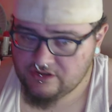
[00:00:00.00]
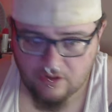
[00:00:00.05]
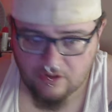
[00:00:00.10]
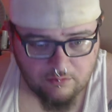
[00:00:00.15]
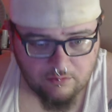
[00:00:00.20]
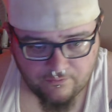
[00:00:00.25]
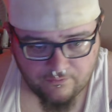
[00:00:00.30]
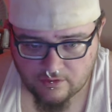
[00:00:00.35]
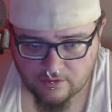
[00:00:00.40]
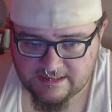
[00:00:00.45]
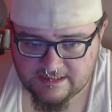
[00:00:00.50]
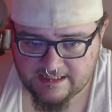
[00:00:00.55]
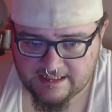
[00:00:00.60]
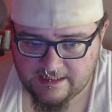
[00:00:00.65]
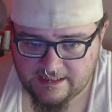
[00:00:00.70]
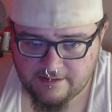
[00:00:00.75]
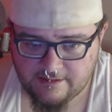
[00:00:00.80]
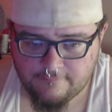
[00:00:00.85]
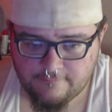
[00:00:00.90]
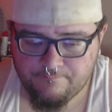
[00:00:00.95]
It just
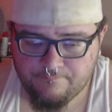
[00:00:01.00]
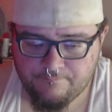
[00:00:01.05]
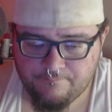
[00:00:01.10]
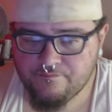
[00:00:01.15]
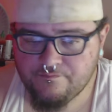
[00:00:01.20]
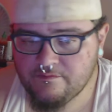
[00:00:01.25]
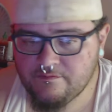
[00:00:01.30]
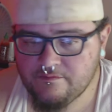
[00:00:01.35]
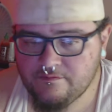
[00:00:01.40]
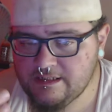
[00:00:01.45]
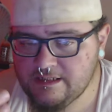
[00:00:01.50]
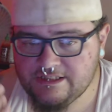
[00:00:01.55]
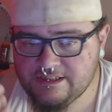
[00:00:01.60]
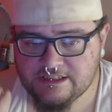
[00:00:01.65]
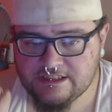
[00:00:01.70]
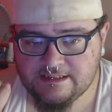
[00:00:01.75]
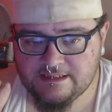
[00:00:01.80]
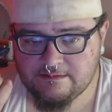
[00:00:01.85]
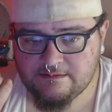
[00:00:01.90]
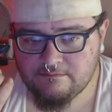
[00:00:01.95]

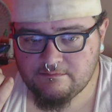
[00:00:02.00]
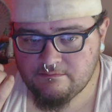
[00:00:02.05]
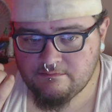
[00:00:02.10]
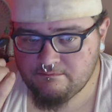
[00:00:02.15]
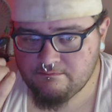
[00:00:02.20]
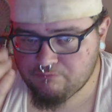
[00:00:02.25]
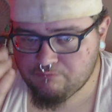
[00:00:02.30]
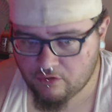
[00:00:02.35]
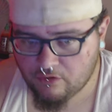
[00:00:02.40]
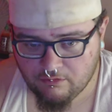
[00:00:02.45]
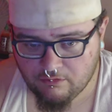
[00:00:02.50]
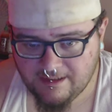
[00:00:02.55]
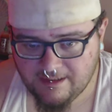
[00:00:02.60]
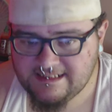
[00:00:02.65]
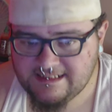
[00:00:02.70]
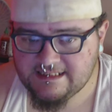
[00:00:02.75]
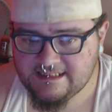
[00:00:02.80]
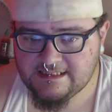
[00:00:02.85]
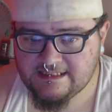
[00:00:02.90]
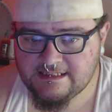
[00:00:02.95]
progresses. I can
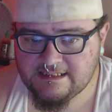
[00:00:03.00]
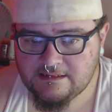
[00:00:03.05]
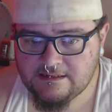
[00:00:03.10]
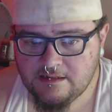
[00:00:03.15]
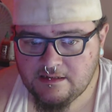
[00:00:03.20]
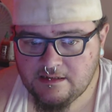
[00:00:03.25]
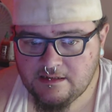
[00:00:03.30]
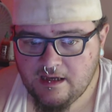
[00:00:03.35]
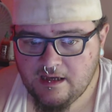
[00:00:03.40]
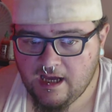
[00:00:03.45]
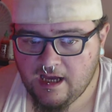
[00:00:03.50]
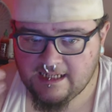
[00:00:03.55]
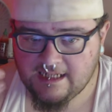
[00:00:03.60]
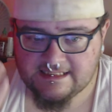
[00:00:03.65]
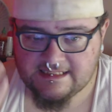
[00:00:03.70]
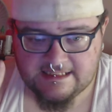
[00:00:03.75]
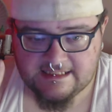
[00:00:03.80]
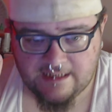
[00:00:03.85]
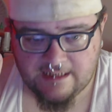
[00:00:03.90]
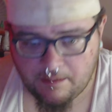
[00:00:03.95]
stop the progression,
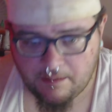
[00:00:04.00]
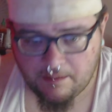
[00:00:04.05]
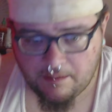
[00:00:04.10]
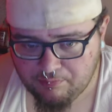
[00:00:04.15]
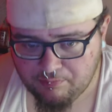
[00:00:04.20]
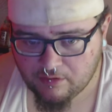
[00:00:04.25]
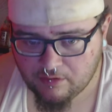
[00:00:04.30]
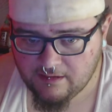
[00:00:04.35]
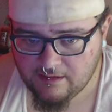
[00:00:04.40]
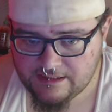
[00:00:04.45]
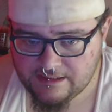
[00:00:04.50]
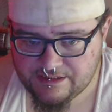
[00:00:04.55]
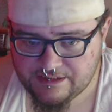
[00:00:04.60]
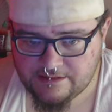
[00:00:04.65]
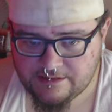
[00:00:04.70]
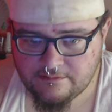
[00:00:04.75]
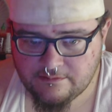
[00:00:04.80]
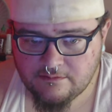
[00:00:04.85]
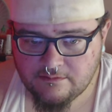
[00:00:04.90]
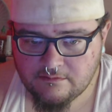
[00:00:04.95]
which I want to
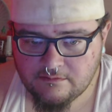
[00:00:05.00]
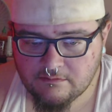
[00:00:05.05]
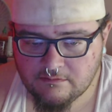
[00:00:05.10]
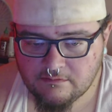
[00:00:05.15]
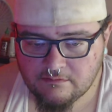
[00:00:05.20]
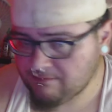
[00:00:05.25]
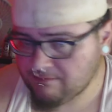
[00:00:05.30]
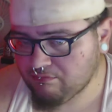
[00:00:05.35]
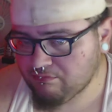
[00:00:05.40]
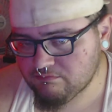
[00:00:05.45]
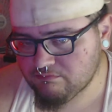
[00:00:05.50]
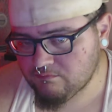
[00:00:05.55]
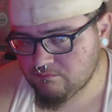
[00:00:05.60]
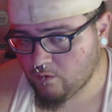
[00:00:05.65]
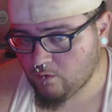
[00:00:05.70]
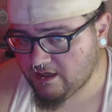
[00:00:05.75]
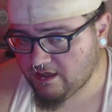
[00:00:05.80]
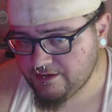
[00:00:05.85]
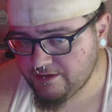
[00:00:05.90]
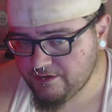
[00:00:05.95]
do. I'm going to
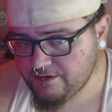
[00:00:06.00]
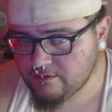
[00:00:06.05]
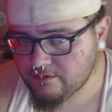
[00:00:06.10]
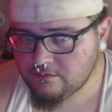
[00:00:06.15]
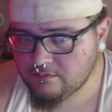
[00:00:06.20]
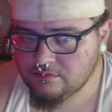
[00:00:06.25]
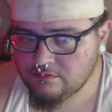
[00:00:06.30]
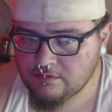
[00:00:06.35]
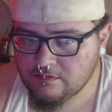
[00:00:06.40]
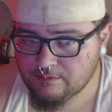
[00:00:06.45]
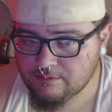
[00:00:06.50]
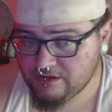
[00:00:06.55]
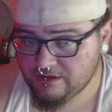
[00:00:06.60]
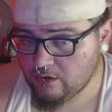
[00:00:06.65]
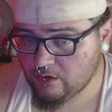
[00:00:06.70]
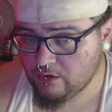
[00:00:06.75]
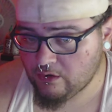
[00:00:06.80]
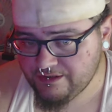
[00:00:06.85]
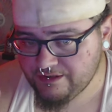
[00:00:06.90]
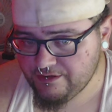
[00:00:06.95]
do.
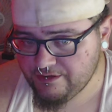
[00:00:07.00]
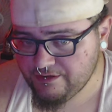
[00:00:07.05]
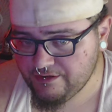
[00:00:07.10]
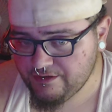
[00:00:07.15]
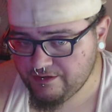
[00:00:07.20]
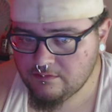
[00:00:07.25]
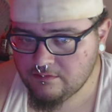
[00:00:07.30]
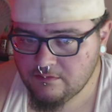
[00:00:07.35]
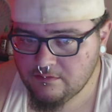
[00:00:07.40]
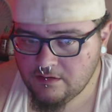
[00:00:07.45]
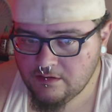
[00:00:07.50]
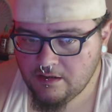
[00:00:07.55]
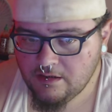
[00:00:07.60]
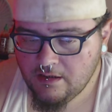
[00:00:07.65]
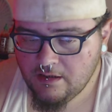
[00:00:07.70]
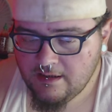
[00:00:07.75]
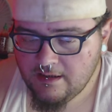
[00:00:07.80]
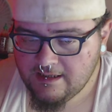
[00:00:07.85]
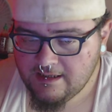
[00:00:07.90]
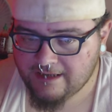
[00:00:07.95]
After I get the stomach sleeve
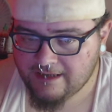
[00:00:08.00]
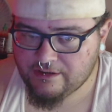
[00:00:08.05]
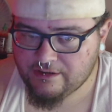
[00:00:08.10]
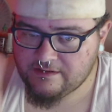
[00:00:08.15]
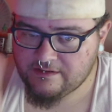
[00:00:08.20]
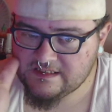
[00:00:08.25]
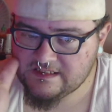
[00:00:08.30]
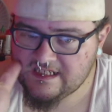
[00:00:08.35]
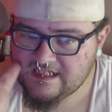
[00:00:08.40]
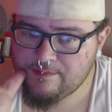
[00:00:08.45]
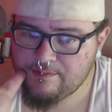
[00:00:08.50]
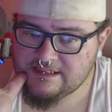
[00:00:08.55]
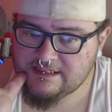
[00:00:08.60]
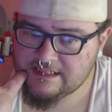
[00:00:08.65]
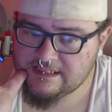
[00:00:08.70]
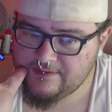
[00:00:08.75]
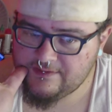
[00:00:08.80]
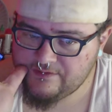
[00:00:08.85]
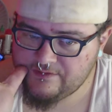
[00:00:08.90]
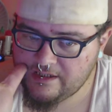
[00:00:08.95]
done.
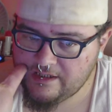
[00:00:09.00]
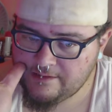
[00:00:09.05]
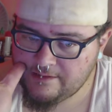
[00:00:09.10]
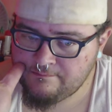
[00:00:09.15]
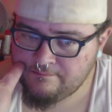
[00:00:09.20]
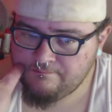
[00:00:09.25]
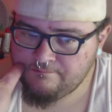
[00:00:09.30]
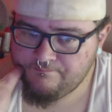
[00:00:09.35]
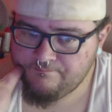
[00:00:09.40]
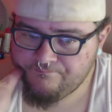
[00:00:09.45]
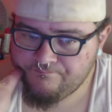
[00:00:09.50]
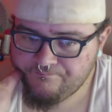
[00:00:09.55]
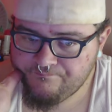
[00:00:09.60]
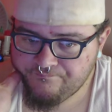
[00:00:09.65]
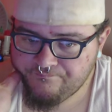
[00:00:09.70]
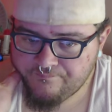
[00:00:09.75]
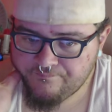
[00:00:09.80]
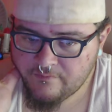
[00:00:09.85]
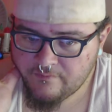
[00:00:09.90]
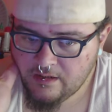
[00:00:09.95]
But
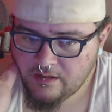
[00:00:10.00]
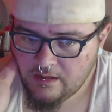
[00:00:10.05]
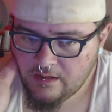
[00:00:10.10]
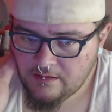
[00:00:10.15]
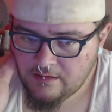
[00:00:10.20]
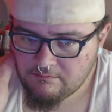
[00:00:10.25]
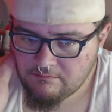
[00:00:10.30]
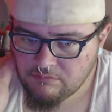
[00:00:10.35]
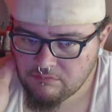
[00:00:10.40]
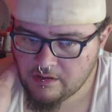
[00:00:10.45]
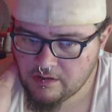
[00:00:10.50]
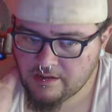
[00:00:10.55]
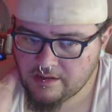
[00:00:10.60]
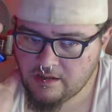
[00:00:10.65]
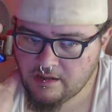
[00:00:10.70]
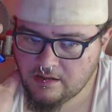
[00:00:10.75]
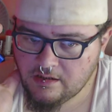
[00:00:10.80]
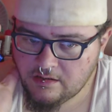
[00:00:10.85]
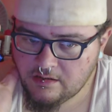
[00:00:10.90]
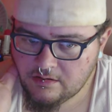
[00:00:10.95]
there's no cure for it.
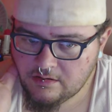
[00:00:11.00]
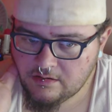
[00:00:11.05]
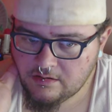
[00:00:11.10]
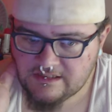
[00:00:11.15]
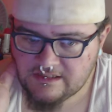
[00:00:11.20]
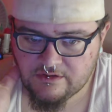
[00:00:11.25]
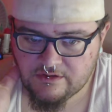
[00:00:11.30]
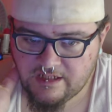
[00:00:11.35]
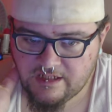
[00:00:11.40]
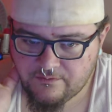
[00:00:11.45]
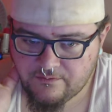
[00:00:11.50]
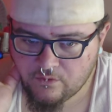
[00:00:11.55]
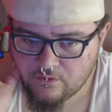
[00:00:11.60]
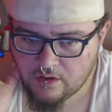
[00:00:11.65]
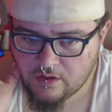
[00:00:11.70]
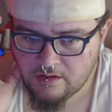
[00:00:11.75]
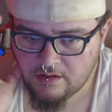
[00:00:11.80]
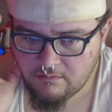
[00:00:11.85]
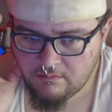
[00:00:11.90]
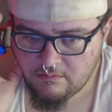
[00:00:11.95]
None.
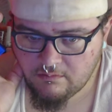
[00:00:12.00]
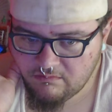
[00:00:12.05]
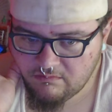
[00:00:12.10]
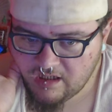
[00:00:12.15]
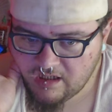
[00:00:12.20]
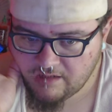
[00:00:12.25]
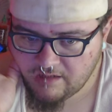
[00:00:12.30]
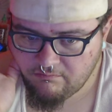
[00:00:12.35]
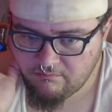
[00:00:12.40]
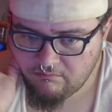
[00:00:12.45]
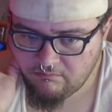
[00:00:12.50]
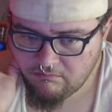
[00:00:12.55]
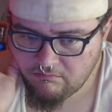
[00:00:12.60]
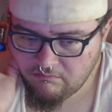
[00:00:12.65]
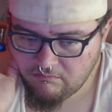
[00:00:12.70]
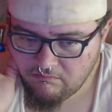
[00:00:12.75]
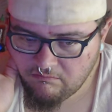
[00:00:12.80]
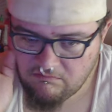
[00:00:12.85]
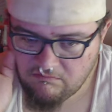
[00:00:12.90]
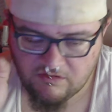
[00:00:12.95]
No reversing it, nothing.
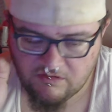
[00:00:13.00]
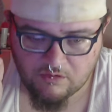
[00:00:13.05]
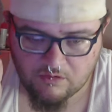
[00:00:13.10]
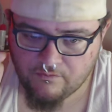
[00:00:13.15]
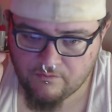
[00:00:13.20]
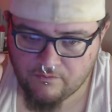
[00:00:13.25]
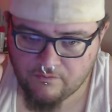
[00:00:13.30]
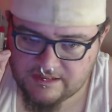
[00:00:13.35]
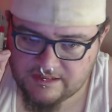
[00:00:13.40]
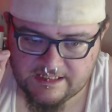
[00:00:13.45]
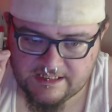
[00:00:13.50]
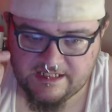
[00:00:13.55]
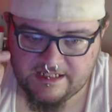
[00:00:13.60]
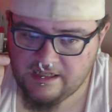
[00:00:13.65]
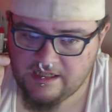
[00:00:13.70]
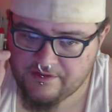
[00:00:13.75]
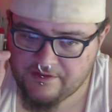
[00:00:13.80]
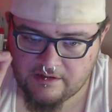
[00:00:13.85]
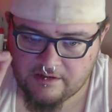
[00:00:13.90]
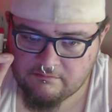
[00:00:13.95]
I'm fucked.